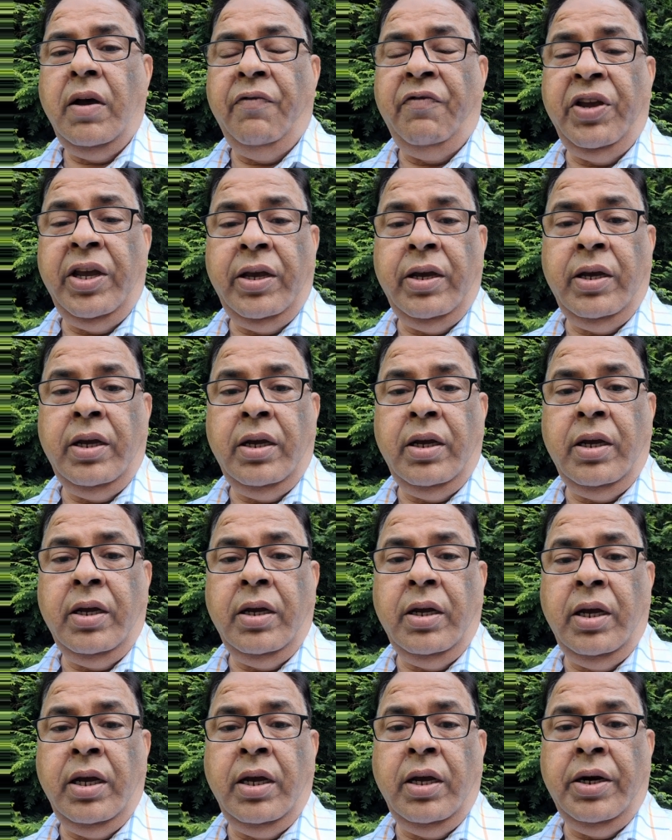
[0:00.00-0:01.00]
we
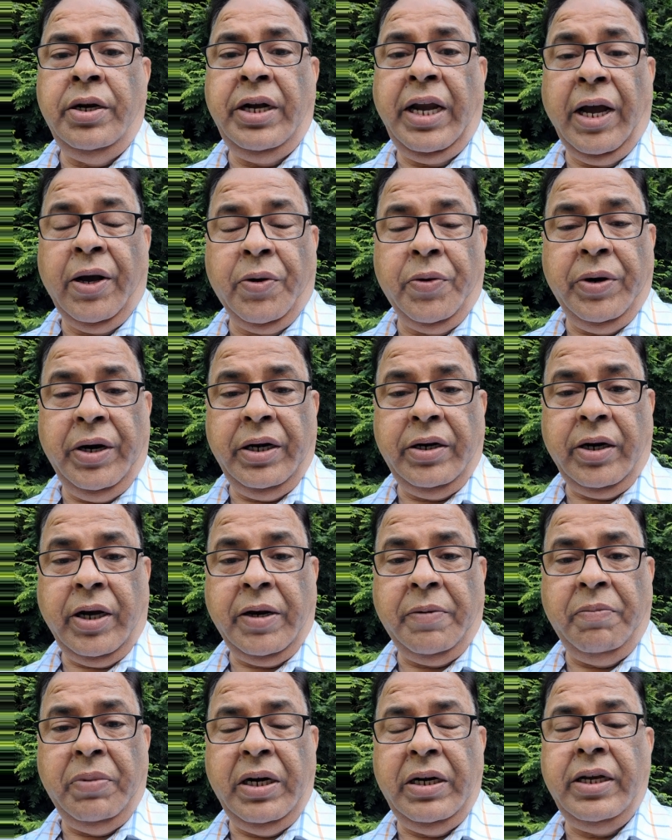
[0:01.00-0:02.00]
decorate
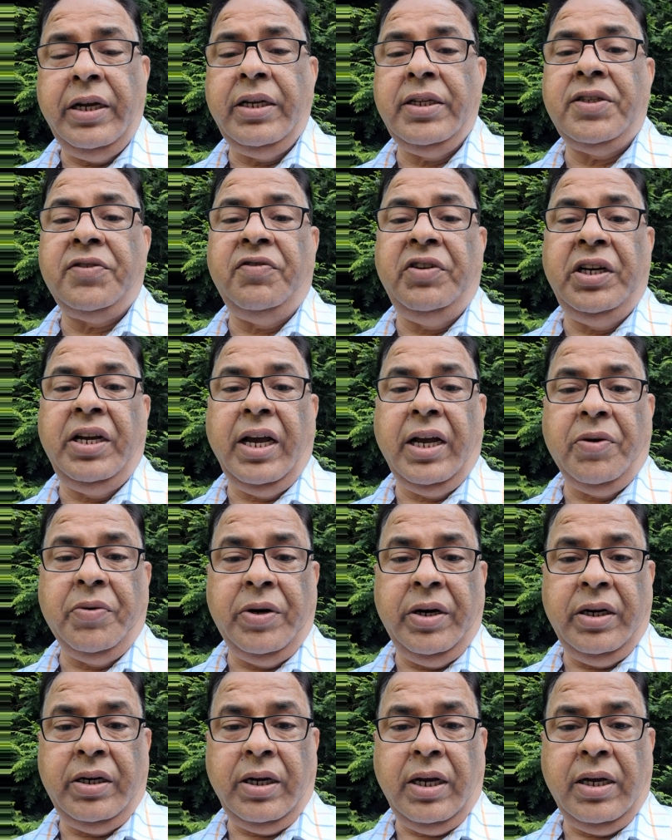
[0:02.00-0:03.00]
our buildings, we
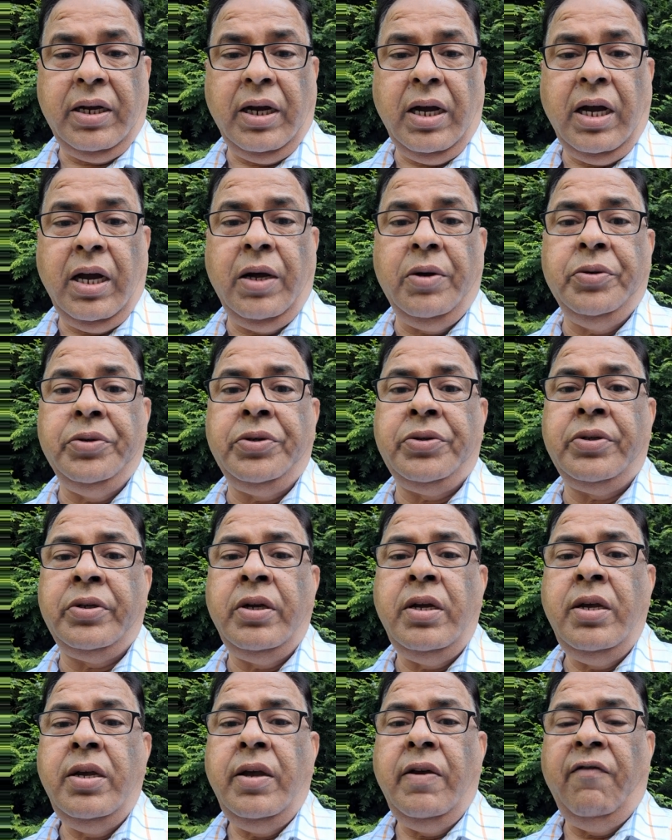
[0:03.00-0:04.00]
decorate our house,
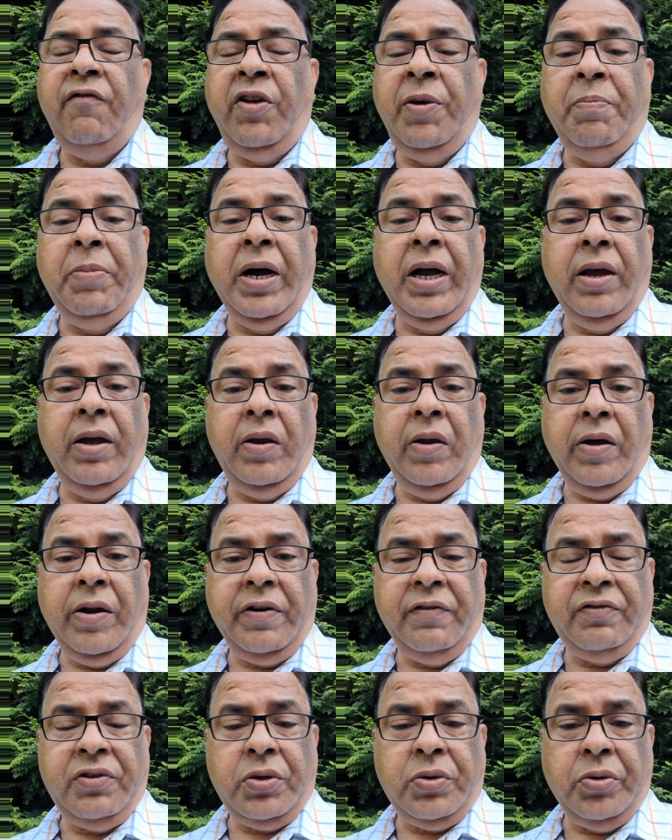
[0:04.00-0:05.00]
we buy a lot
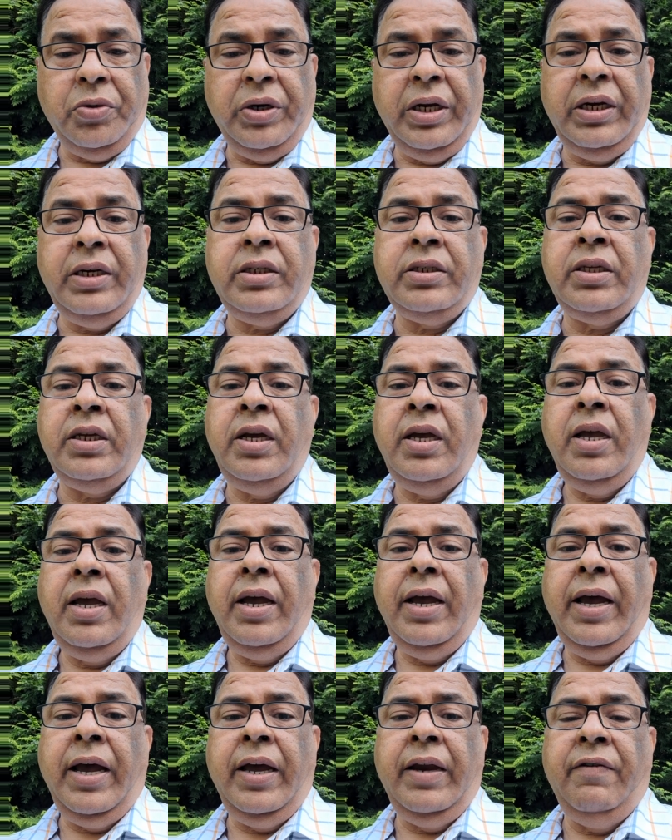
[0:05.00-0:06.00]
of sweets,
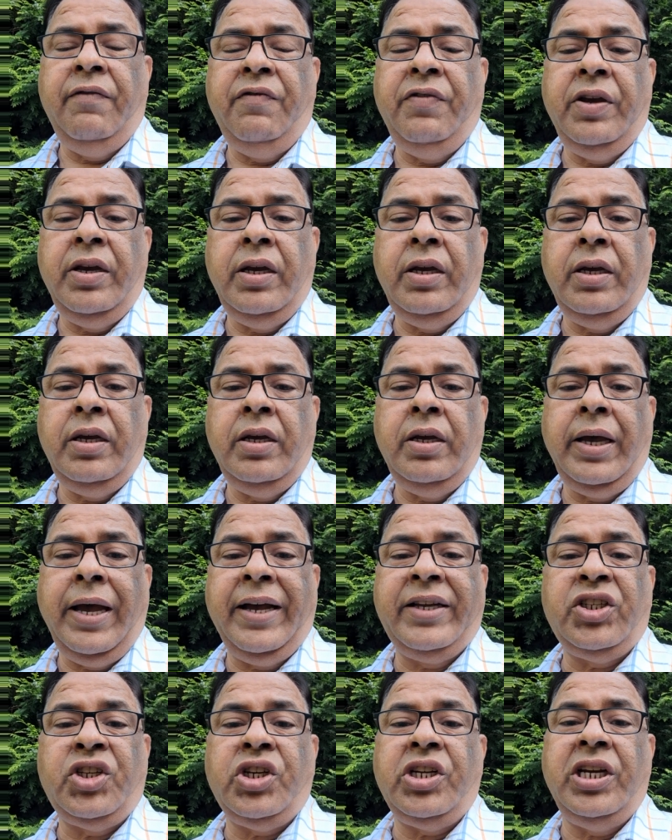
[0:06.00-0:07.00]
and we
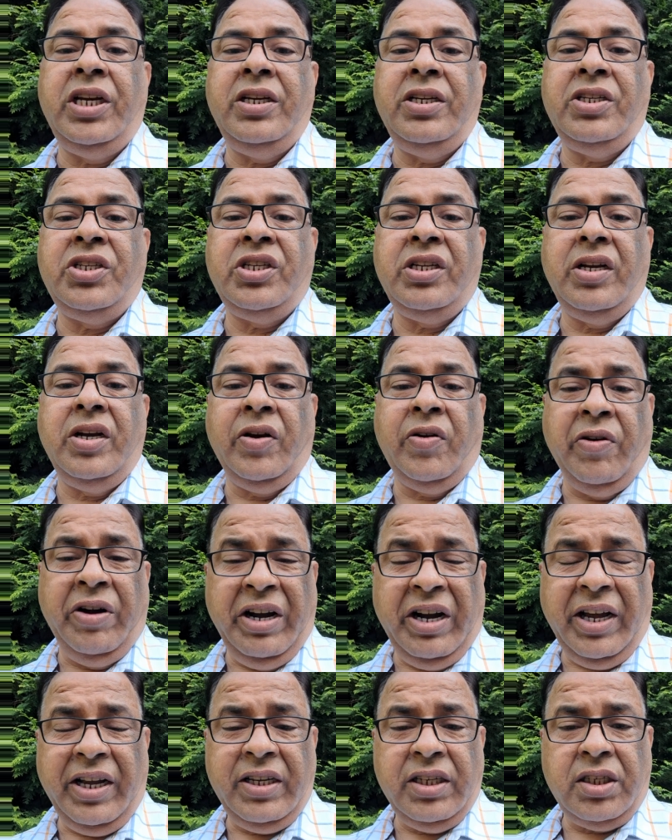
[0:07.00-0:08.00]
exchange
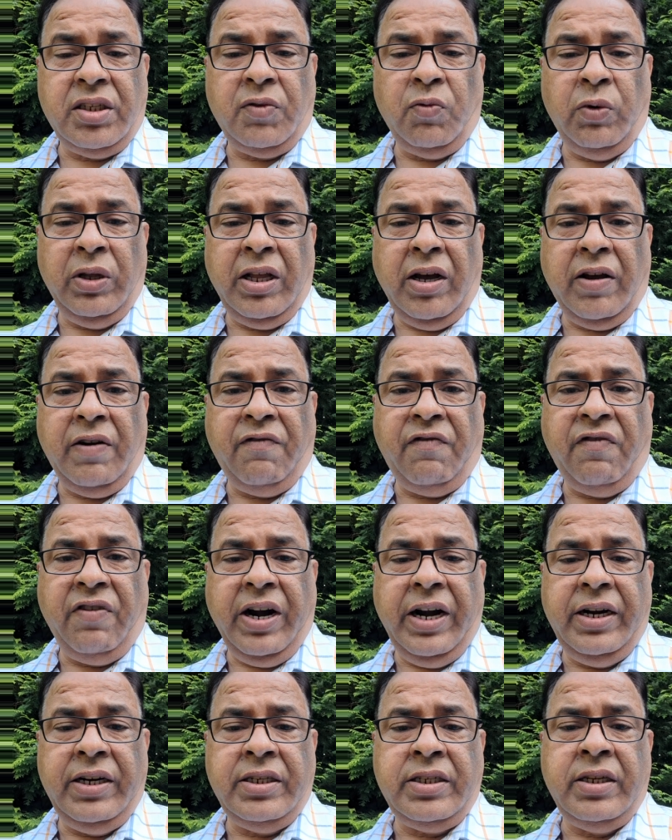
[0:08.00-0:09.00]
greetings with our
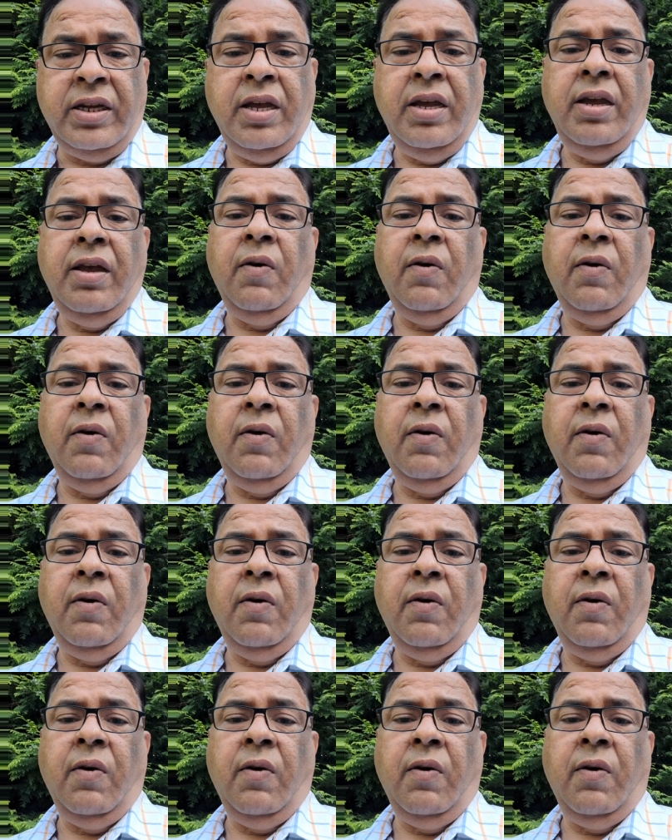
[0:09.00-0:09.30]
friends.